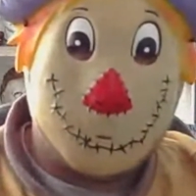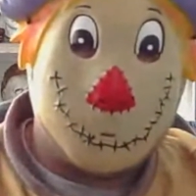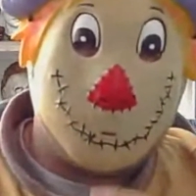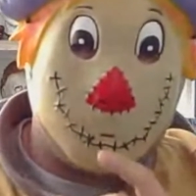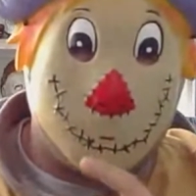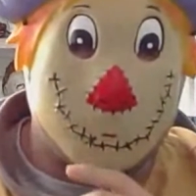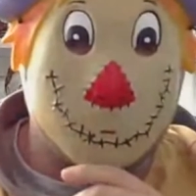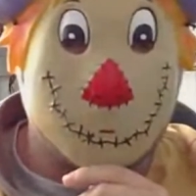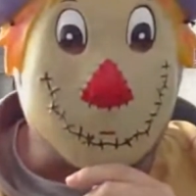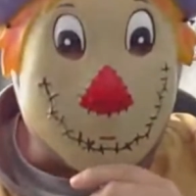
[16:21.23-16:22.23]
maybe
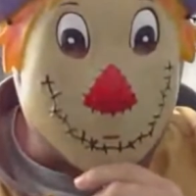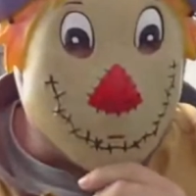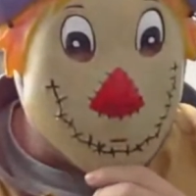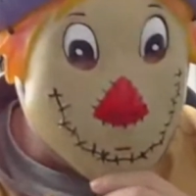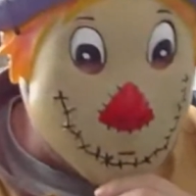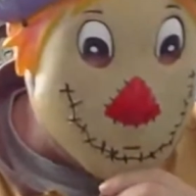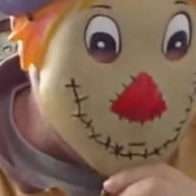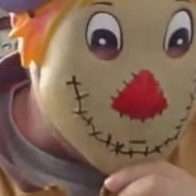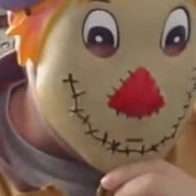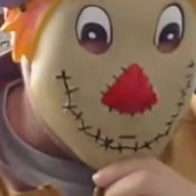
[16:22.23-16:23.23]
like a
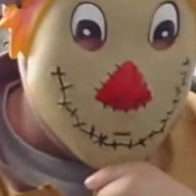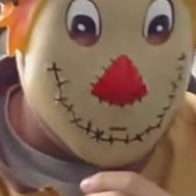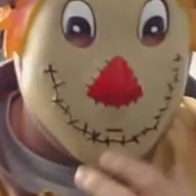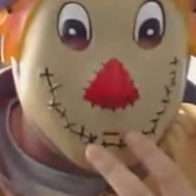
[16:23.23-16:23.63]
ski mask